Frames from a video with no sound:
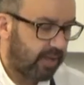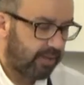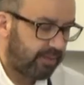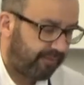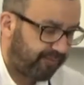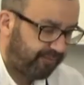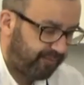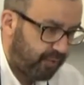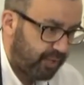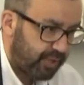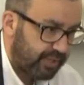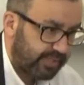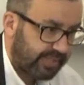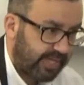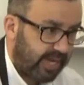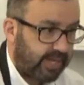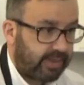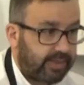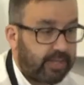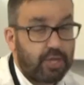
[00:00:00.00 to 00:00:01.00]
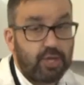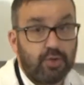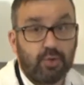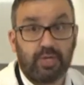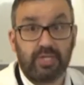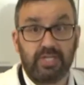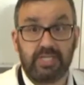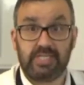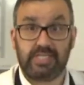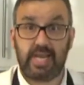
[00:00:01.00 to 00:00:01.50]
The first thing that you
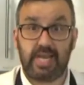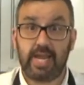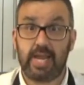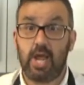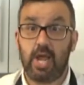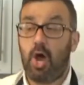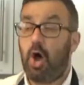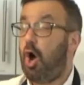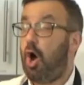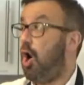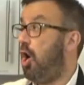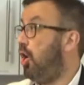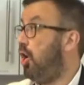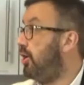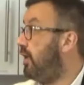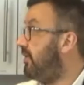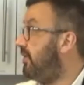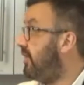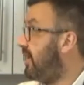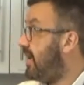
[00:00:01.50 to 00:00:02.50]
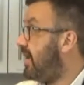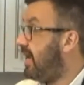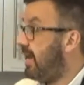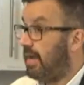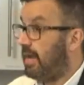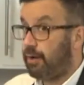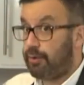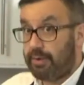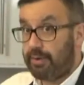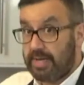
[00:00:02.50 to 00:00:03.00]
can see on the
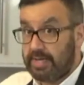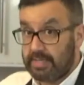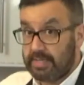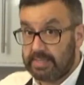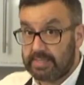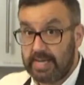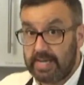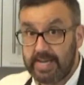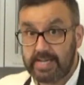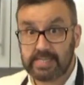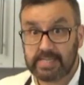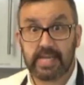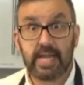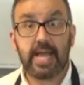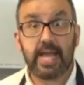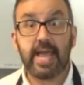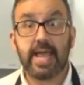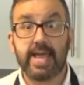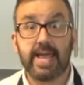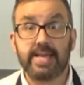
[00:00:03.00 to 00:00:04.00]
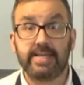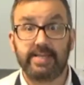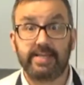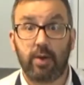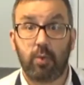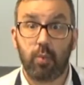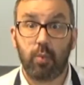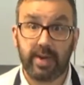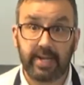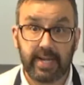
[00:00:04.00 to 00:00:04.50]
ingredients list is
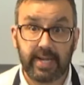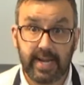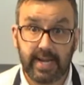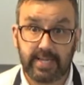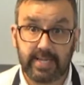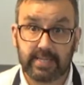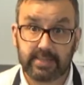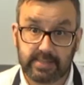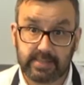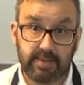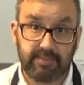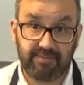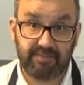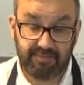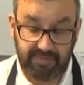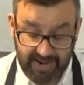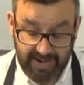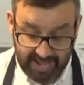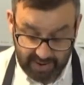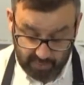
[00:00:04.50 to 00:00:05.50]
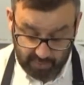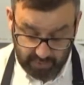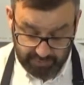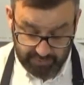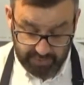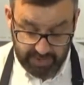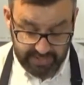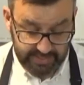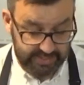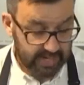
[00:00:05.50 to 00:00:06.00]
that we need some flour,
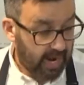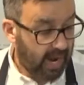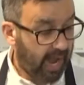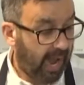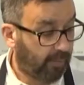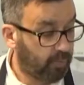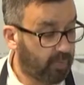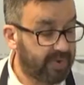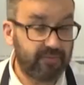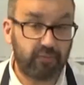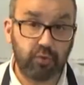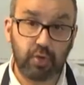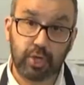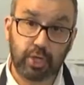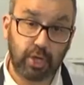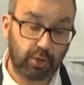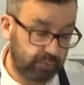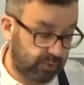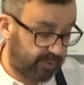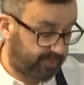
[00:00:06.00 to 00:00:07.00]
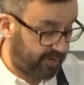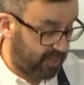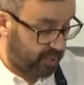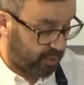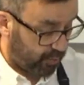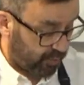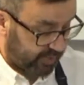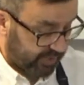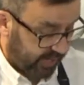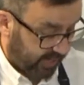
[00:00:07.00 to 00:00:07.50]
right? And we're going to be
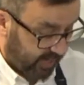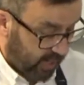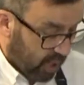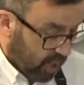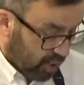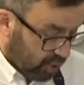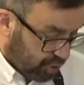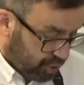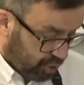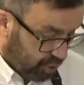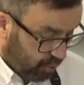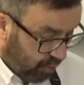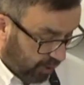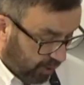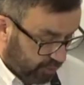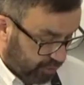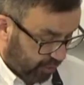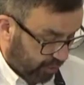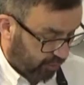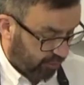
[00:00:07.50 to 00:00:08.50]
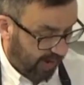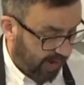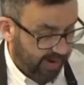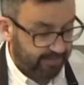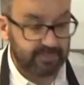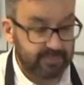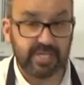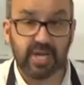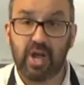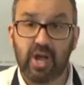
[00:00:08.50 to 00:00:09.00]
using 200
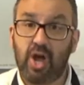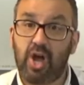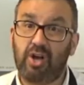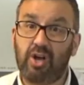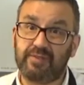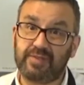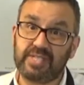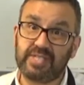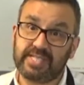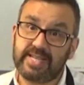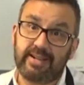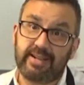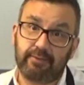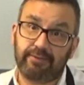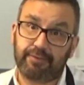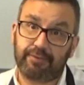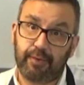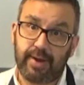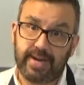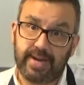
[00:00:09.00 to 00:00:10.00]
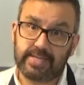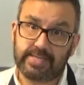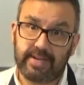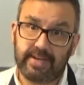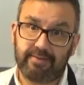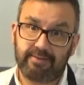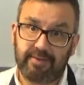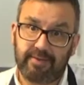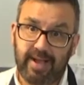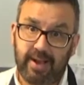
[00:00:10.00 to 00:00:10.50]
grams of
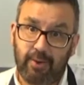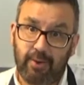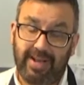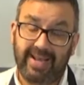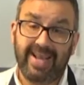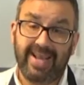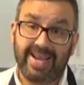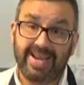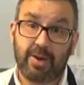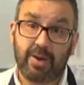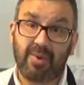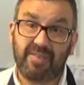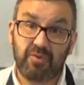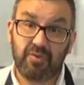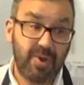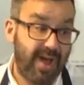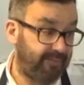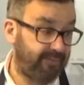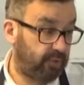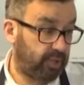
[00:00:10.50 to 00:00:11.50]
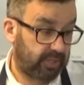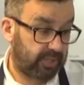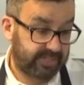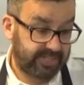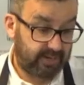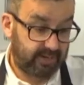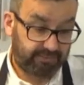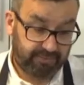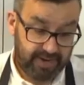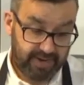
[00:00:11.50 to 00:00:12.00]
self-raising flour. Now if you haven't got
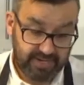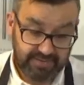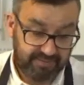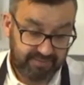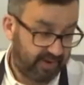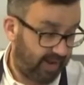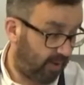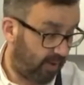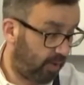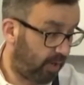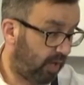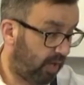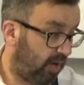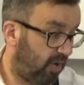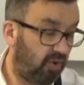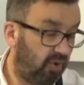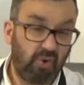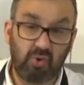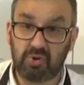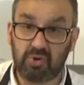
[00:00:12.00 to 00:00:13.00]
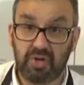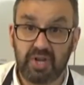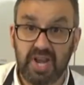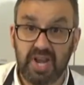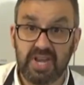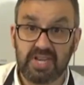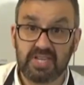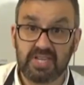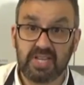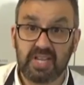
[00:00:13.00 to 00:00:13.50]
self-raising flour, all you
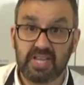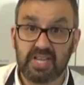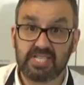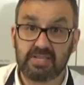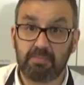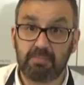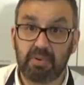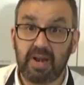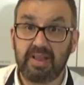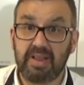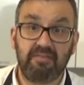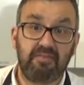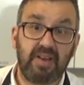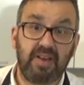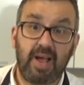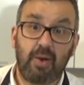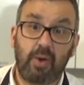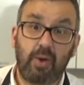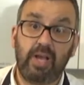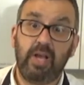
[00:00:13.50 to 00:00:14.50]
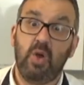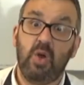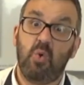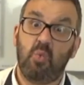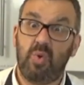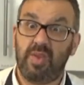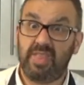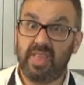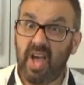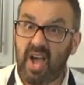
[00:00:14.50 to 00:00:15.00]
need is some plain flour
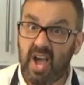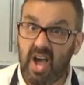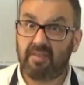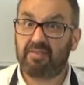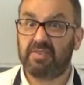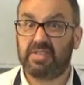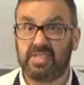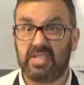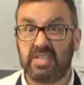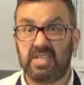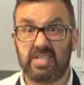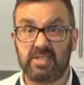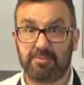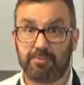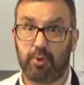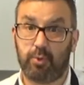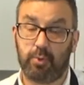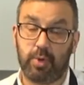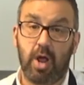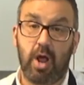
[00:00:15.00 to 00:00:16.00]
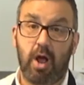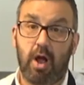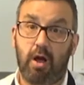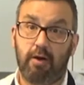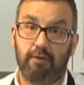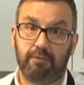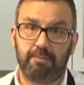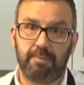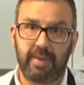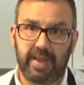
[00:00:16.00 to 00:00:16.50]
with half a teaspoon
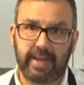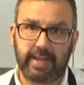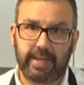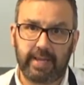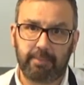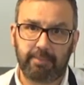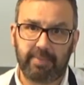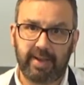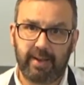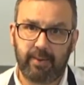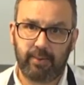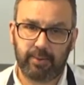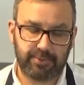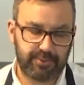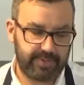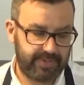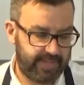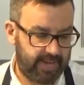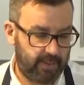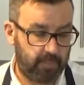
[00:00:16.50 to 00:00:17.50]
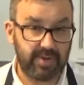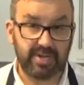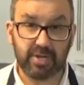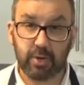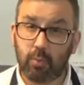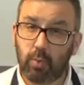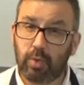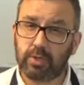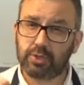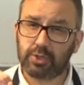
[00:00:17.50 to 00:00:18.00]
of baking powder in there. We
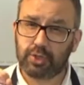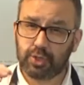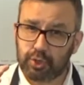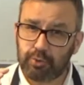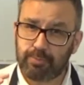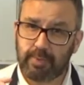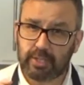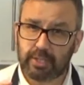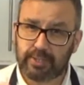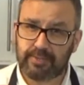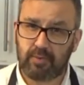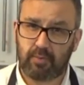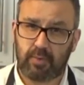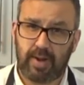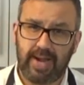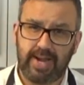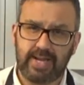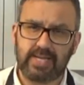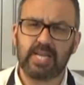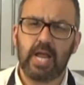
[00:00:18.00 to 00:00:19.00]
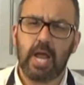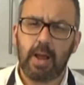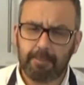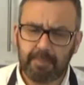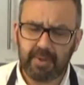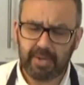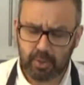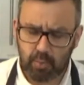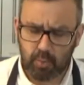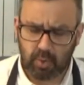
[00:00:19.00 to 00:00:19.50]
don't want too much of a rise,
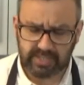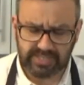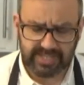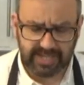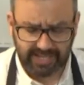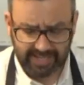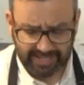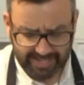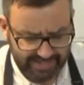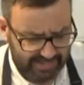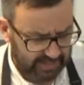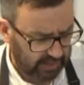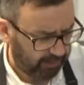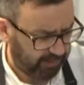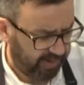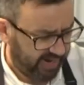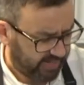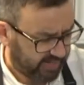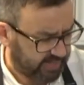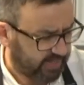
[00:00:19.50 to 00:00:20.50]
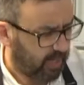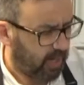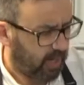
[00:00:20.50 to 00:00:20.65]
but you want a little bit